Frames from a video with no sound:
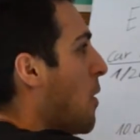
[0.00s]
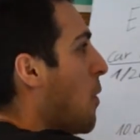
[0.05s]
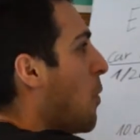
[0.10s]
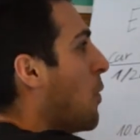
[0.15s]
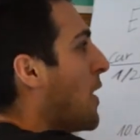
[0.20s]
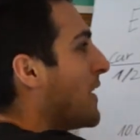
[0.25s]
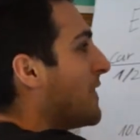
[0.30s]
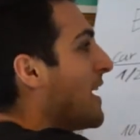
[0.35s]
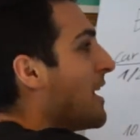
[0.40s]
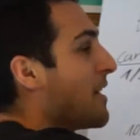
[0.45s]

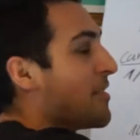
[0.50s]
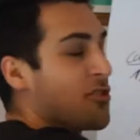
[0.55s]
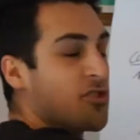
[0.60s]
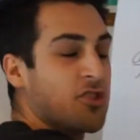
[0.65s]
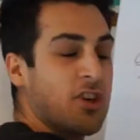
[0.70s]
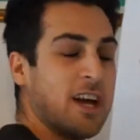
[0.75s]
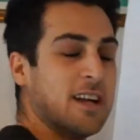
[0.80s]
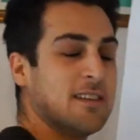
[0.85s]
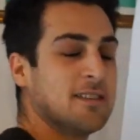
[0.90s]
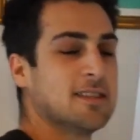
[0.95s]
what are the
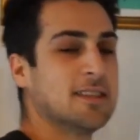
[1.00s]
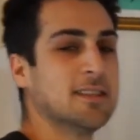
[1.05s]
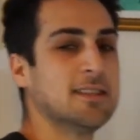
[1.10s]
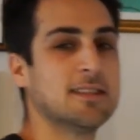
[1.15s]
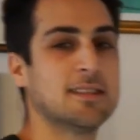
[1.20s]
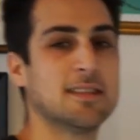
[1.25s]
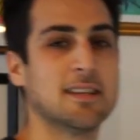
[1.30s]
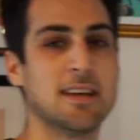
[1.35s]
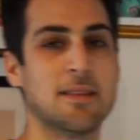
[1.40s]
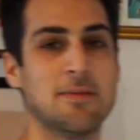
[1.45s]

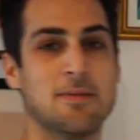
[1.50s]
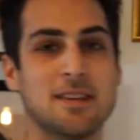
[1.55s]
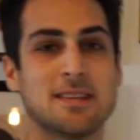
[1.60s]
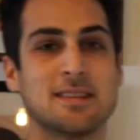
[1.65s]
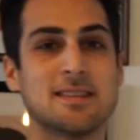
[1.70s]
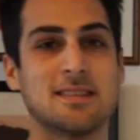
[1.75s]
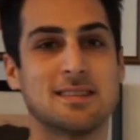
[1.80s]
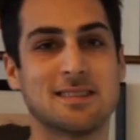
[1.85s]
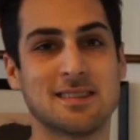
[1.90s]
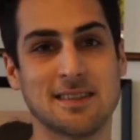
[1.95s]
chances, and
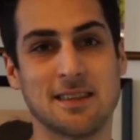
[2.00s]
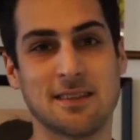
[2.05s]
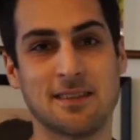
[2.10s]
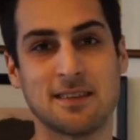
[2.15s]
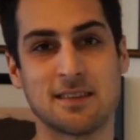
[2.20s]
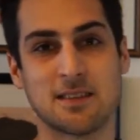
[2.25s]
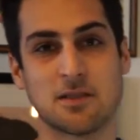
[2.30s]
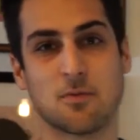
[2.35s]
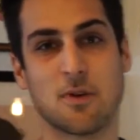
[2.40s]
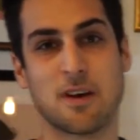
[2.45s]
this
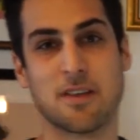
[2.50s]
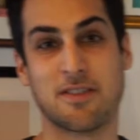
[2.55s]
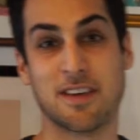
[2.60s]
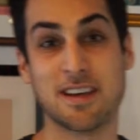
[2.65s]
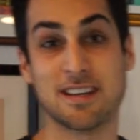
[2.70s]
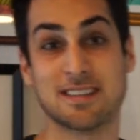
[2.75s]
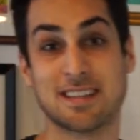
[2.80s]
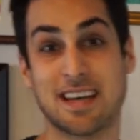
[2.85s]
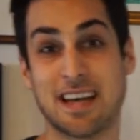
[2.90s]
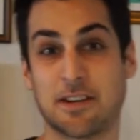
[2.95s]
is where
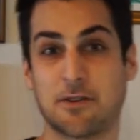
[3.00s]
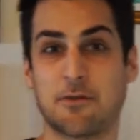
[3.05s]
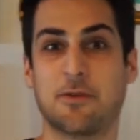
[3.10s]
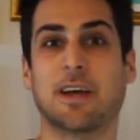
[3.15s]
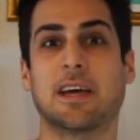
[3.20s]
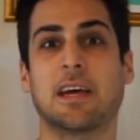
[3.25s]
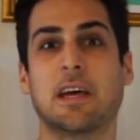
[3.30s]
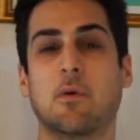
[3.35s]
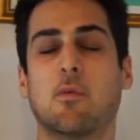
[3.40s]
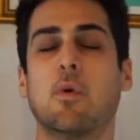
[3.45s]
things get
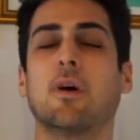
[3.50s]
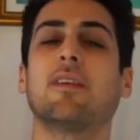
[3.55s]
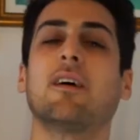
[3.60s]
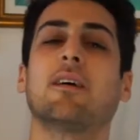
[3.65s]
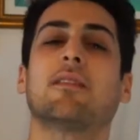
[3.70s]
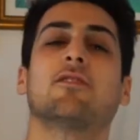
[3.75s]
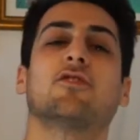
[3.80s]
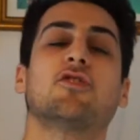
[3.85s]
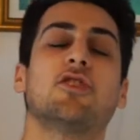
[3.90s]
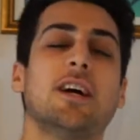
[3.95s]
tricky, what
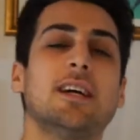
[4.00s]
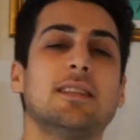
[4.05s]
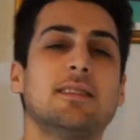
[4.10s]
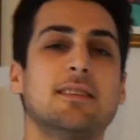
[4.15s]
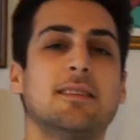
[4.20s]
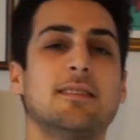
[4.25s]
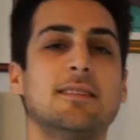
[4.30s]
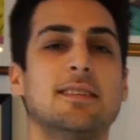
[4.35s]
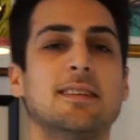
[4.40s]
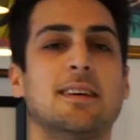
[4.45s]
are the
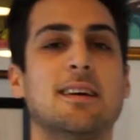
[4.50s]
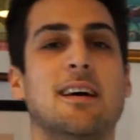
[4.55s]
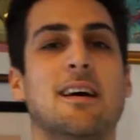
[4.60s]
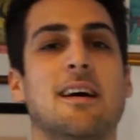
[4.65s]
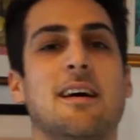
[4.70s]
chances